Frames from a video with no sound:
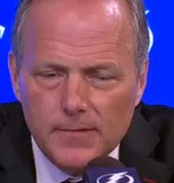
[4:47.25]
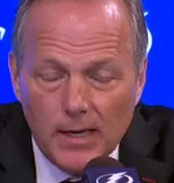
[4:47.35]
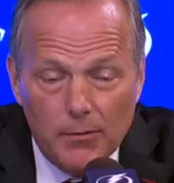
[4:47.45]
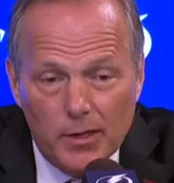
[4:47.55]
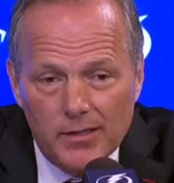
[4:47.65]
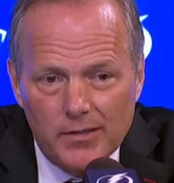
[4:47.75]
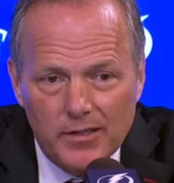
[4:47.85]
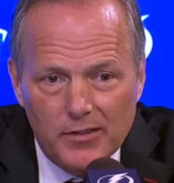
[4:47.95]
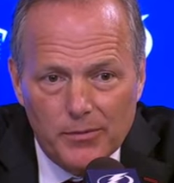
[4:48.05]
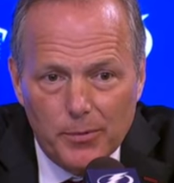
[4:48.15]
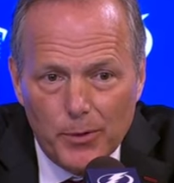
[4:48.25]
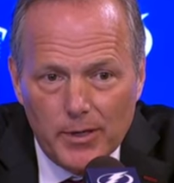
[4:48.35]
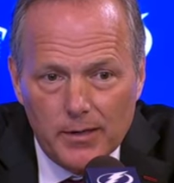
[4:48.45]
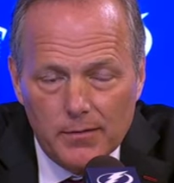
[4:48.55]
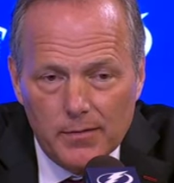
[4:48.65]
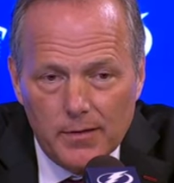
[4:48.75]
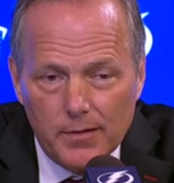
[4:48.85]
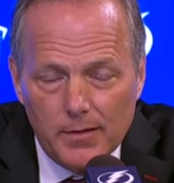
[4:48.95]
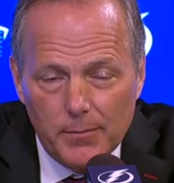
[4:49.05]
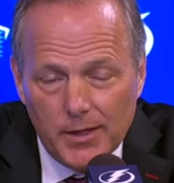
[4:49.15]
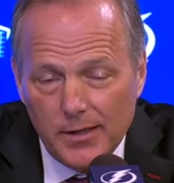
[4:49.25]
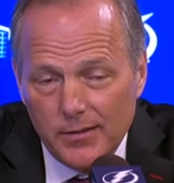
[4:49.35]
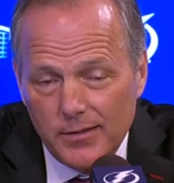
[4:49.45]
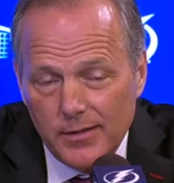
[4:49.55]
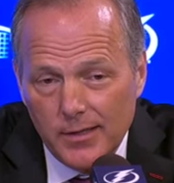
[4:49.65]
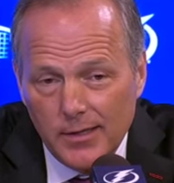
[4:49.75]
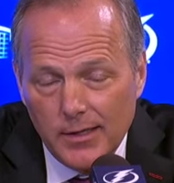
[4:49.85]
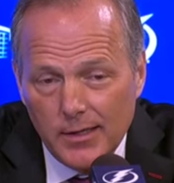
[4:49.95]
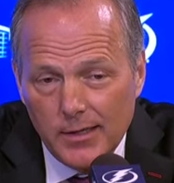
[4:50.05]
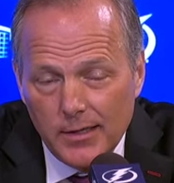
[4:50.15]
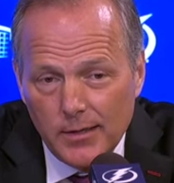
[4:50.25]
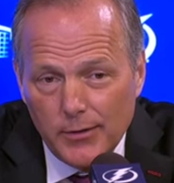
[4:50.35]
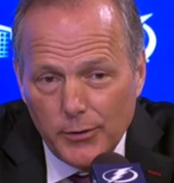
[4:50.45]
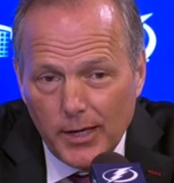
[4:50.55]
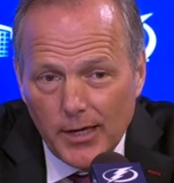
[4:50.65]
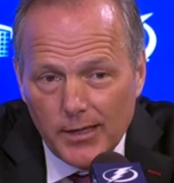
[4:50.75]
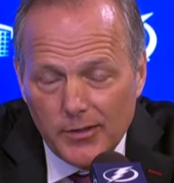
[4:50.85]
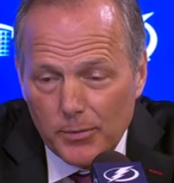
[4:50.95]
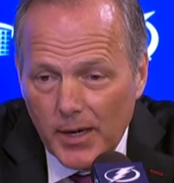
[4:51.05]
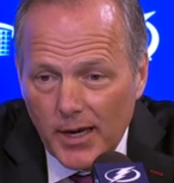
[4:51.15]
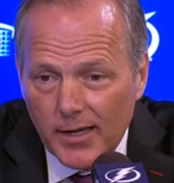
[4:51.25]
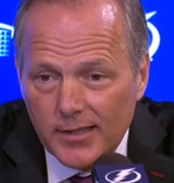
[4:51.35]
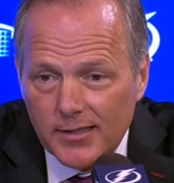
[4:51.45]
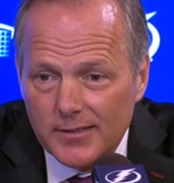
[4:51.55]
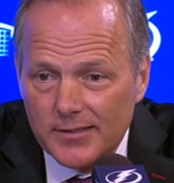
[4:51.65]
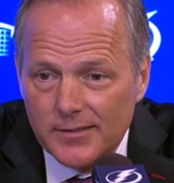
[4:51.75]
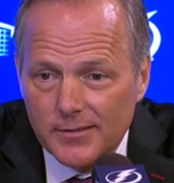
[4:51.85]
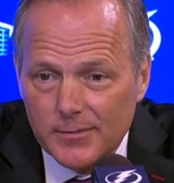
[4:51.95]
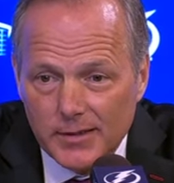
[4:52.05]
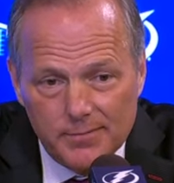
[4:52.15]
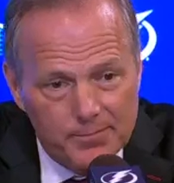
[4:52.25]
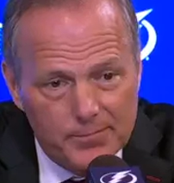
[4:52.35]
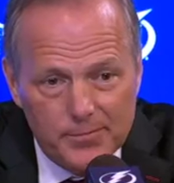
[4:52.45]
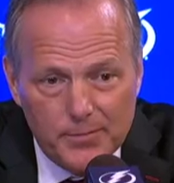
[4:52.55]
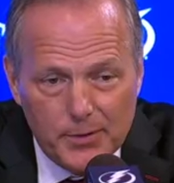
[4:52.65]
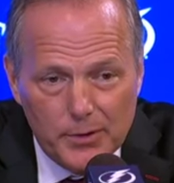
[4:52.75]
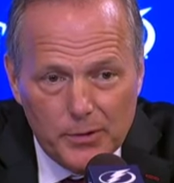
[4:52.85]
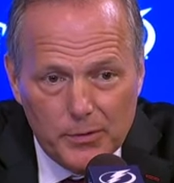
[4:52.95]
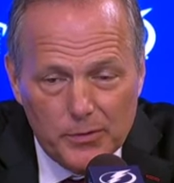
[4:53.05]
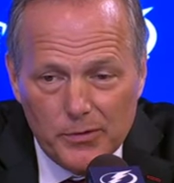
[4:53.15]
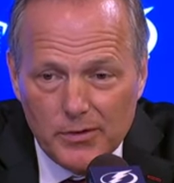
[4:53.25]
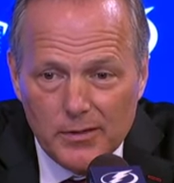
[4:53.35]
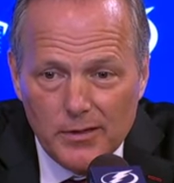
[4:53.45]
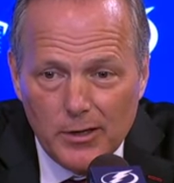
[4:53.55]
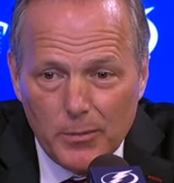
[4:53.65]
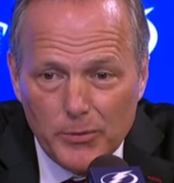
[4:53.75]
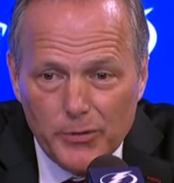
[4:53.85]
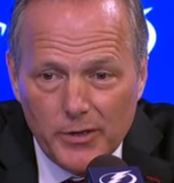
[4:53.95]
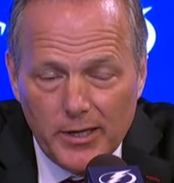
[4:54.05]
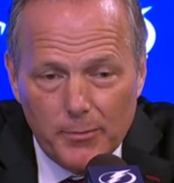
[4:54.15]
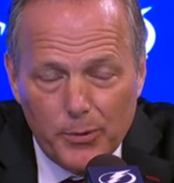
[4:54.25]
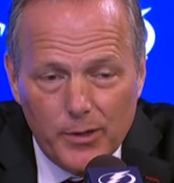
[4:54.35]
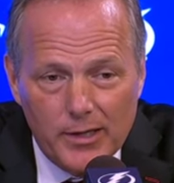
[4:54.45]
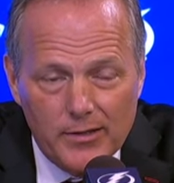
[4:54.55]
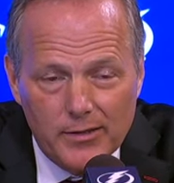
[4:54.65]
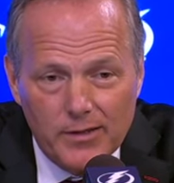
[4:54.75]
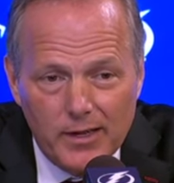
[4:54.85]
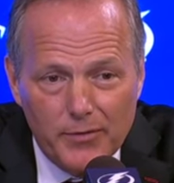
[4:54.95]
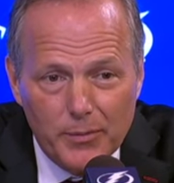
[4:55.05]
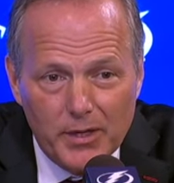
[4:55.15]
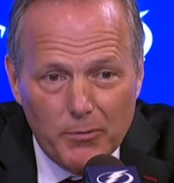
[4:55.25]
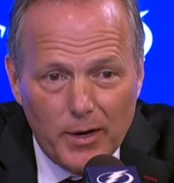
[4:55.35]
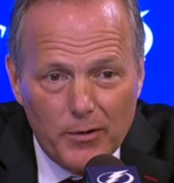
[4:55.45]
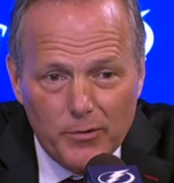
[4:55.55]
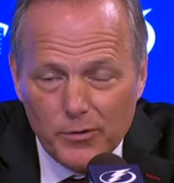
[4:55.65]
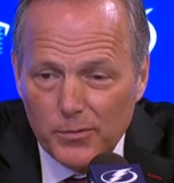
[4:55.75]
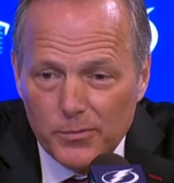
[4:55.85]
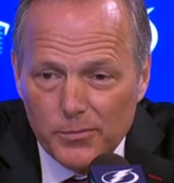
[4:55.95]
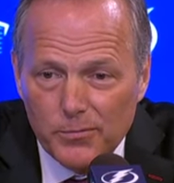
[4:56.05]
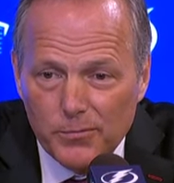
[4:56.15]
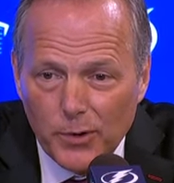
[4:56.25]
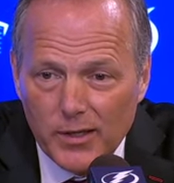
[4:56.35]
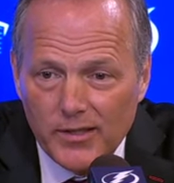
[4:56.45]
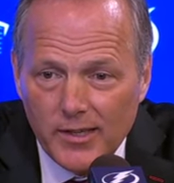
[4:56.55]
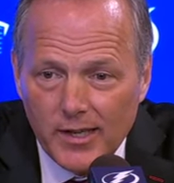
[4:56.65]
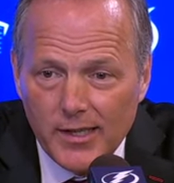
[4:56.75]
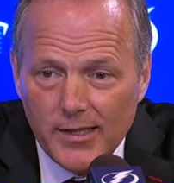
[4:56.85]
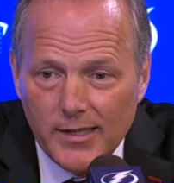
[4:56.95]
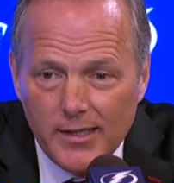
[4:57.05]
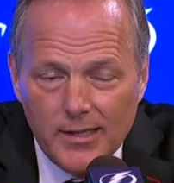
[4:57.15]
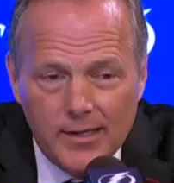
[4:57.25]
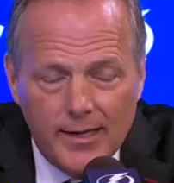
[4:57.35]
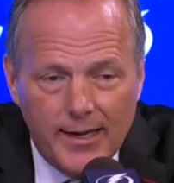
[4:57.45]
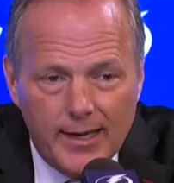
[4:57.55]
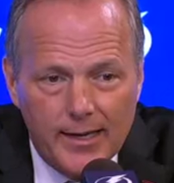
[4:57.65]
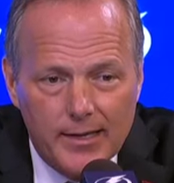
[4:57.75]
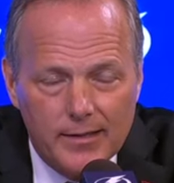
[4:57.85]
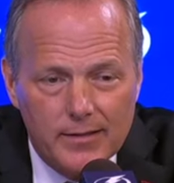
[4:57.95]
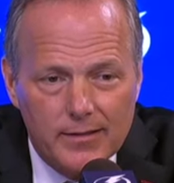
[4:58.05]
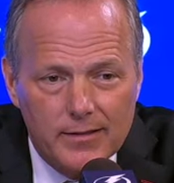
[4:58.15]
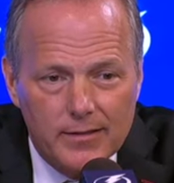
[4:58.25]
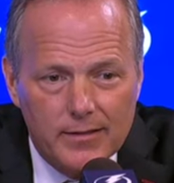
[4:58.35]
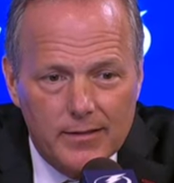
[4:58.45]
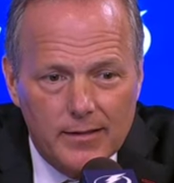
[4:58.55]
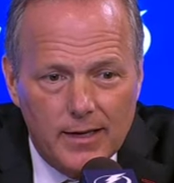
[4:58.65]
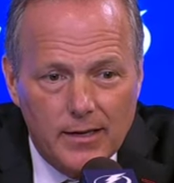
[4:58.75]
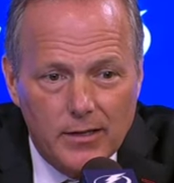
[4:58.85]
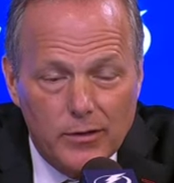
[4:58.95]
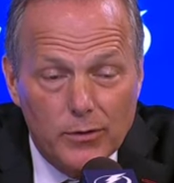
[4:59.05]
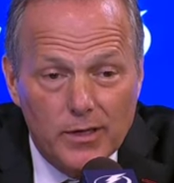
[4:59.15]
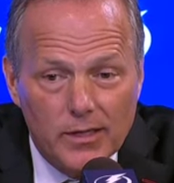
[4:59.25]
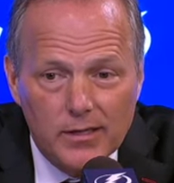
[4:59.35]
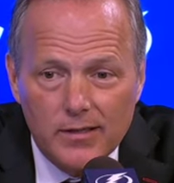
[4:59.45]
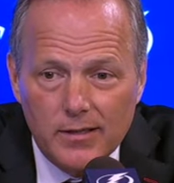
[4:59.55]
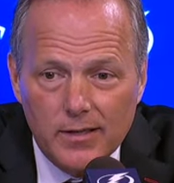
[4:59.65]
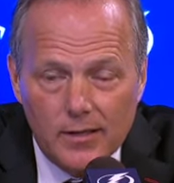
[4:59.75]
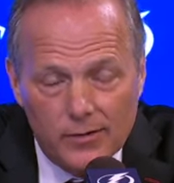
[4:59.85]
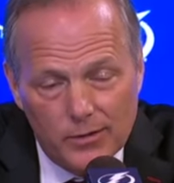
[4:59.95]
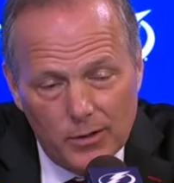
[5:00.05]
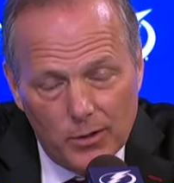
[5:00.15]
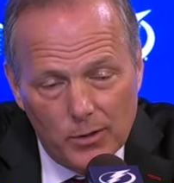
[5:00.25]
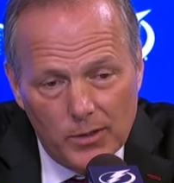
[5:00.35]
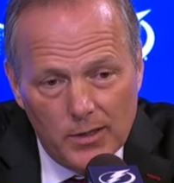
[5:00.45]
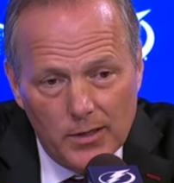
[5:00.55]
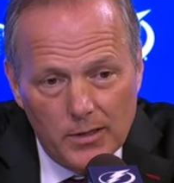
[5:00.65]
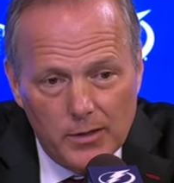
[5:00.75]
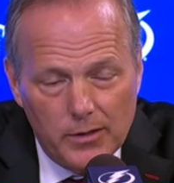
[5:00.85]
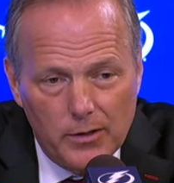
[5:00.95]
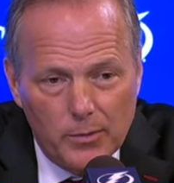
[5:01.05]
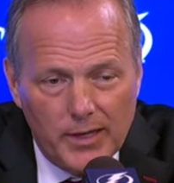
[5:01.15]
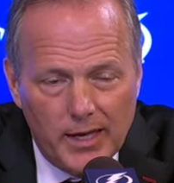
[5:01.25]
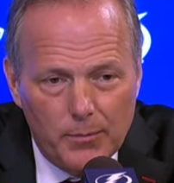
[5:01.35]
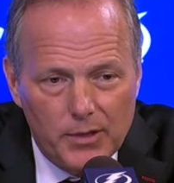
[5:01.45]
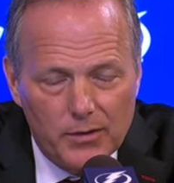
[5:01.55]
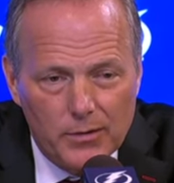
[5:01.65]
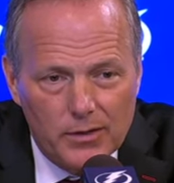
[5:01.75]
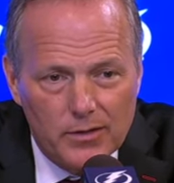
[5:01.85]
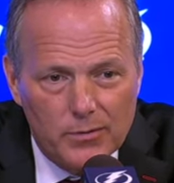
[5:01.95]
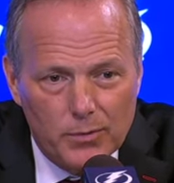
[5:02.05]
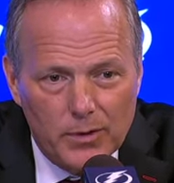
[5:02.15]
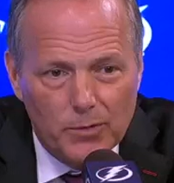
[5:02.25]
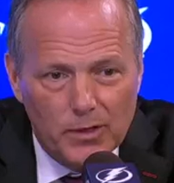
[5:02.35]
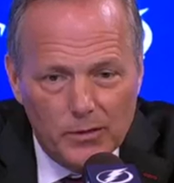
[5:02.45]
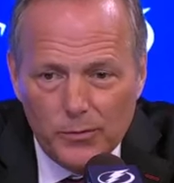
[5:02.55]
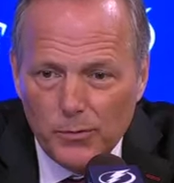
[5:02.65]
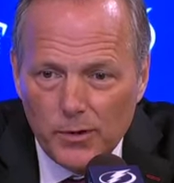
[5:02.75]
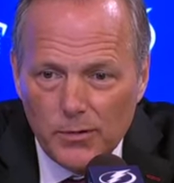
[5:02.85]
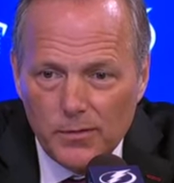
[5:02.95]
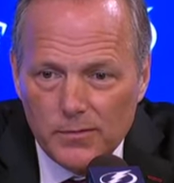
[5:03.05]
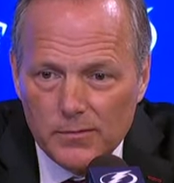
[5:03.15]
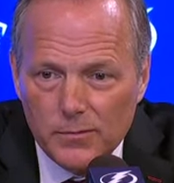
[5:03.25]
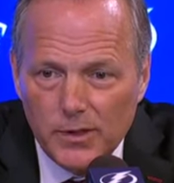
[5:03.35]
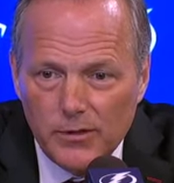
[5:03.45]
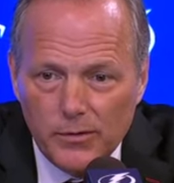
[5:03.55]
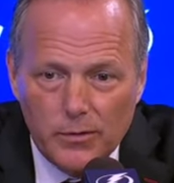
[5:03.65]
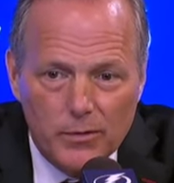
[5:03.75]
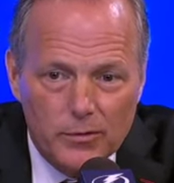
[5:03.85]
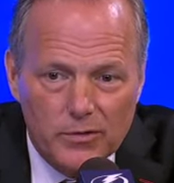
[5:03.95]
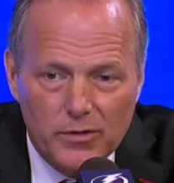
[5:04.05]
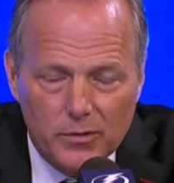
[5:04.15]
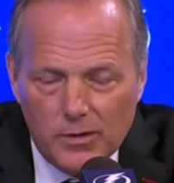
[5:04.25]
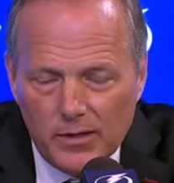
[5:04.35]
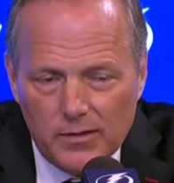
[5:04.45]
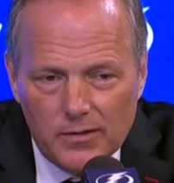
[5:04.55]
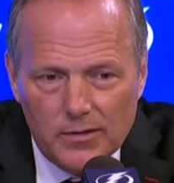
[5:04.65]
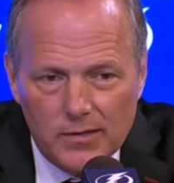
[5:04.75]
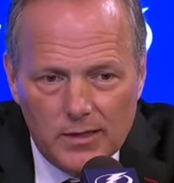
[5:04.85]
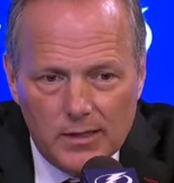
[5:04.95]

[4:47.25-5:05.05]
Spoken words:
Yeah, well, that's the disappointing, because you can't get this back. I mean, there goes an opportunity to get points, and everybody around you won today. And and you didn't. And so, you know, we can't be doing this one, lose one, win two, lose two. That's